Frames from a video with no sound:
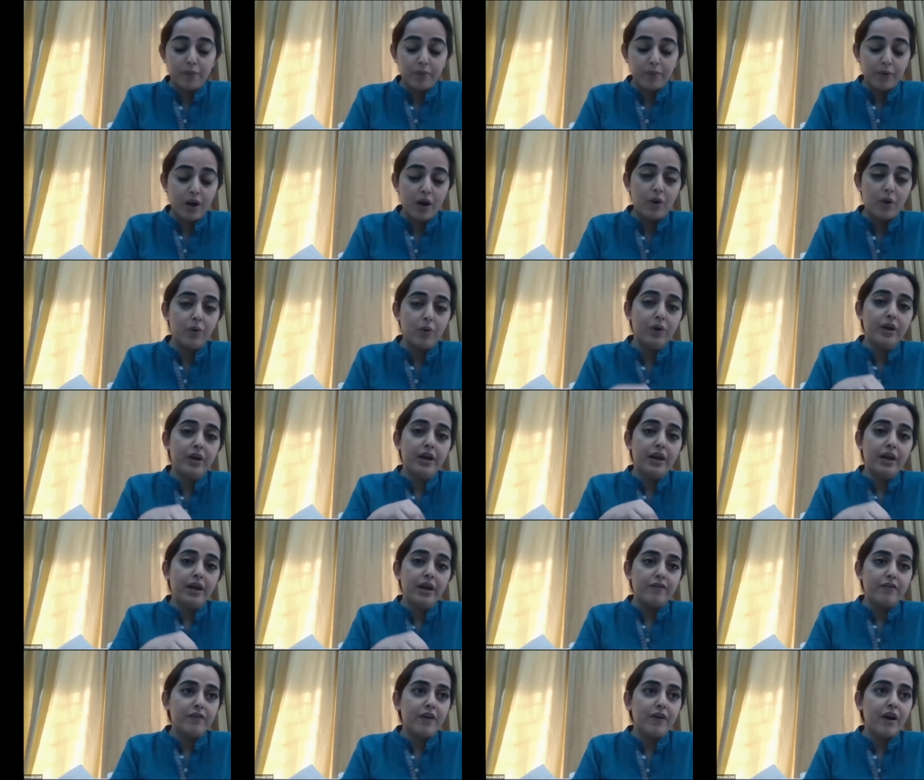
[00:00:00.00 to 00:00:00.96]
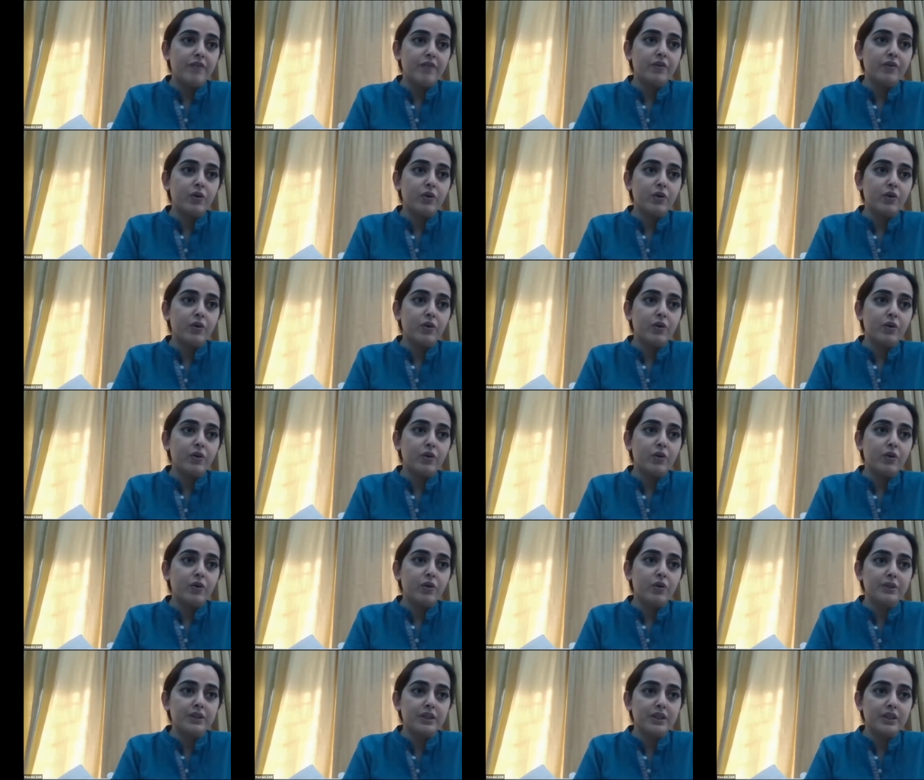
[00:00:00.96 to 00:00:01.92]
now if i have a
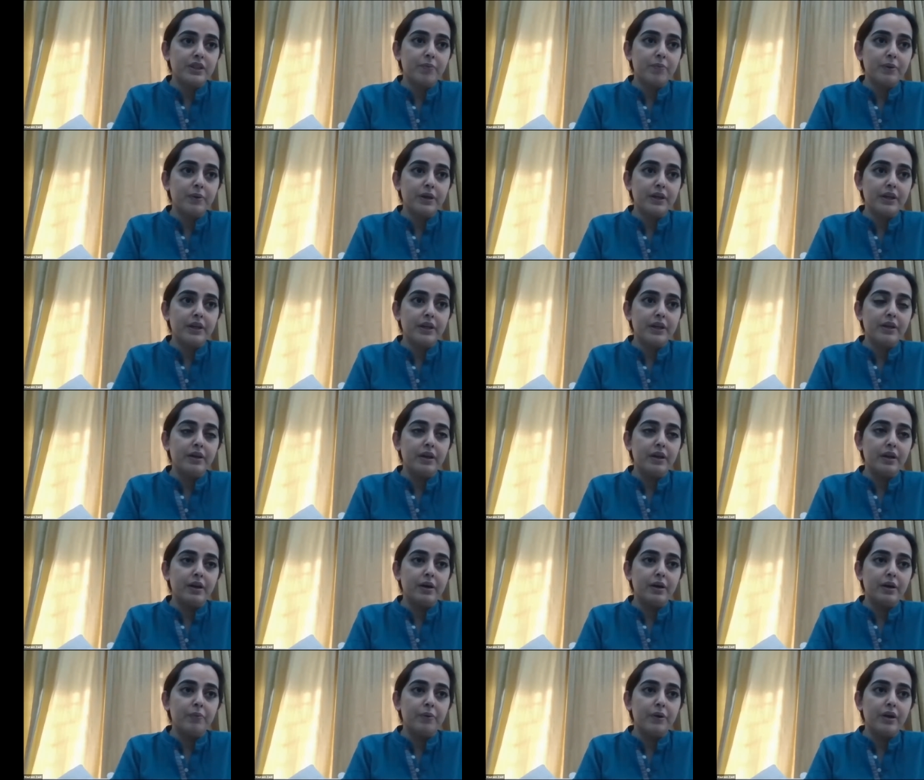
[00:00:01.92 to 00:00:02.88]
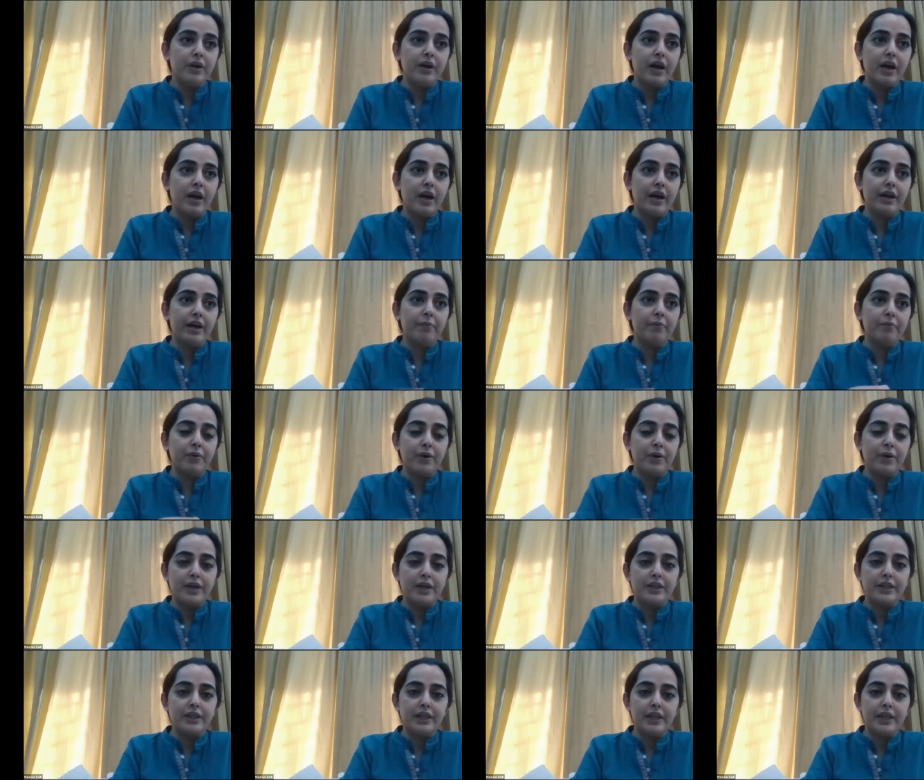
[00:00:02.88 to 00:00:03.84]
contract with somebody uh, where i am
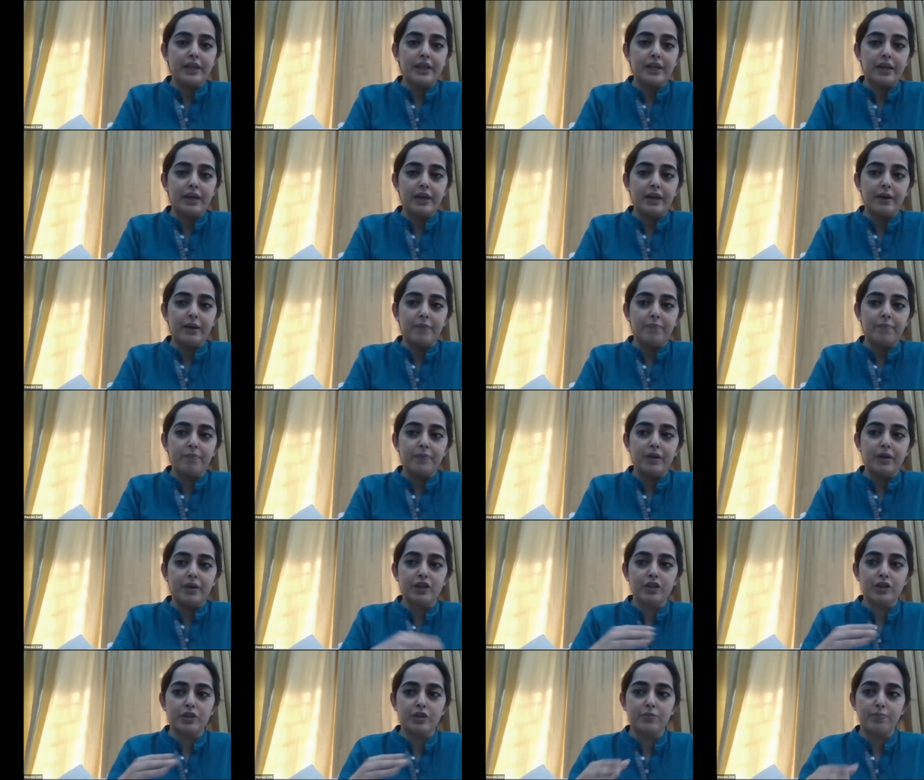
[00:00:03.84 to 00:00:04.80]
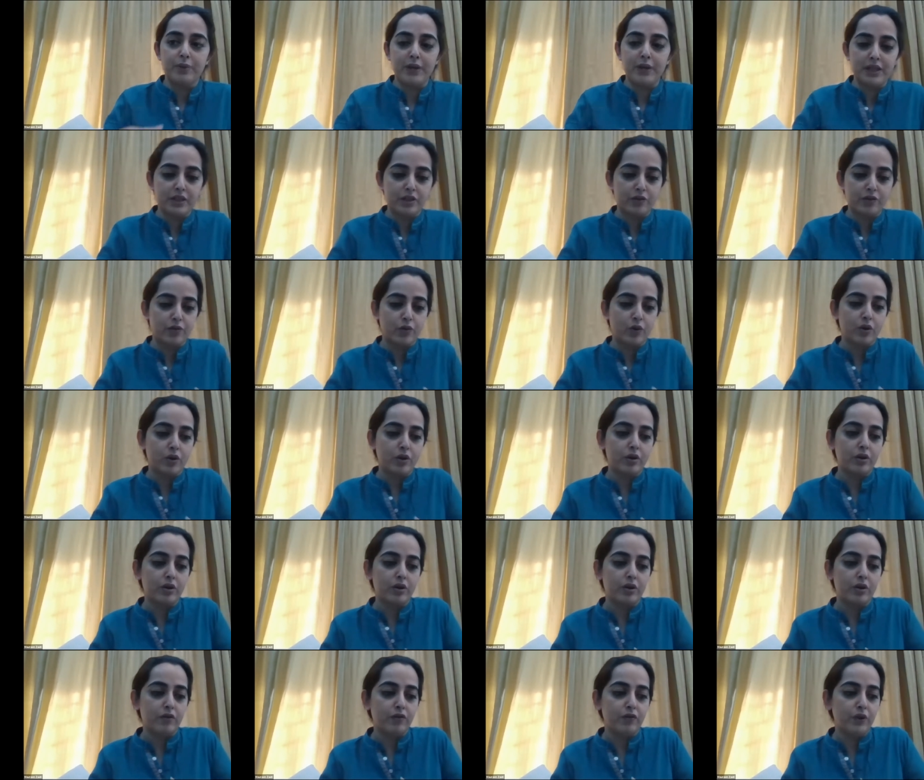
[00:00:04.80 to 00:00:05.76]
renting um, a space
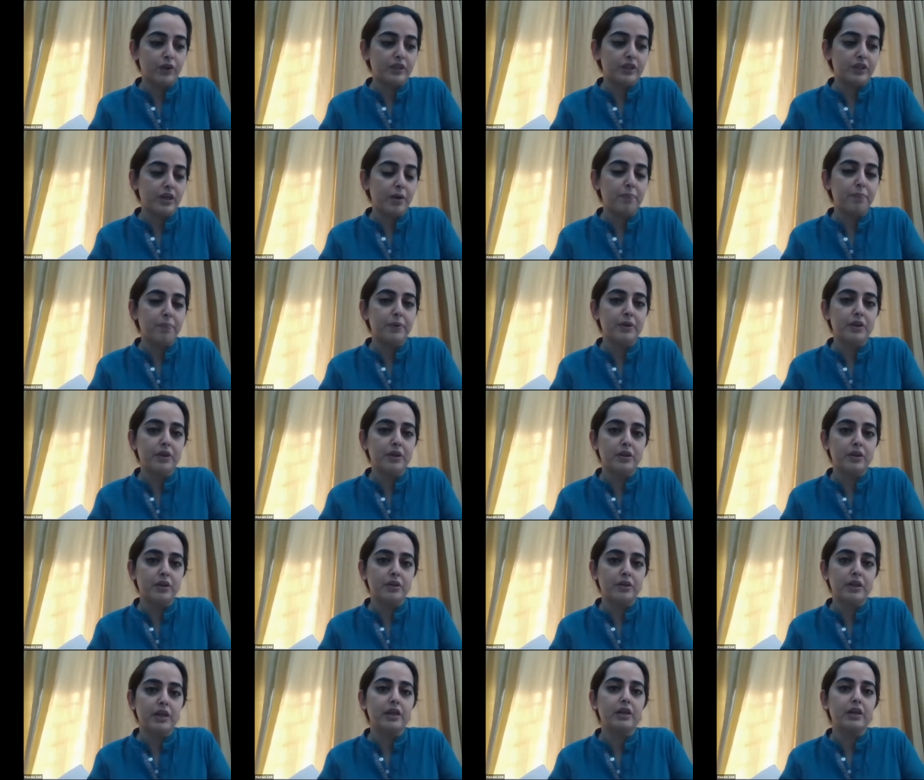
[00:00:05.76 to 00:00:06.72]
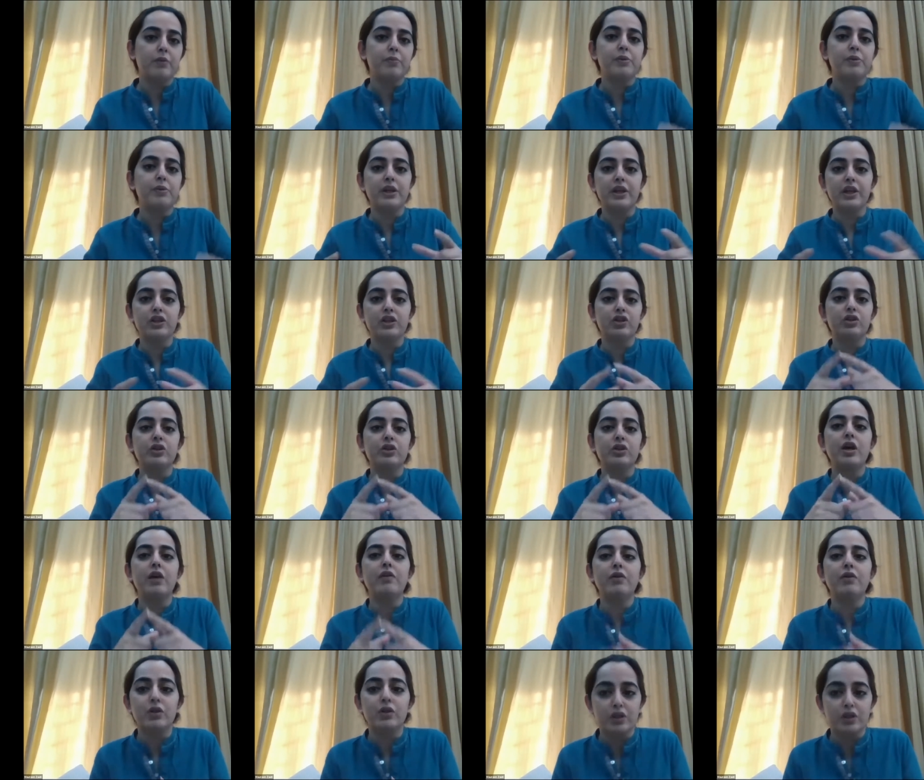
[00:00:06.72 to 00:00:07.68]
for uh, for example a telecommunication
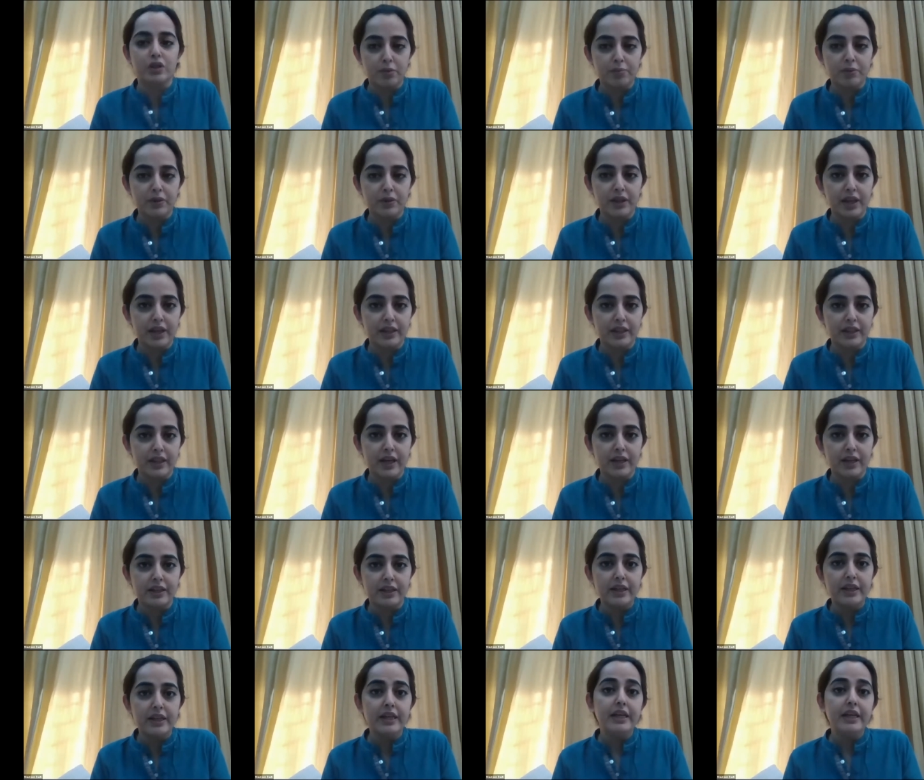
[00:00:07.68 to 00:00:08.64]
tower or something like that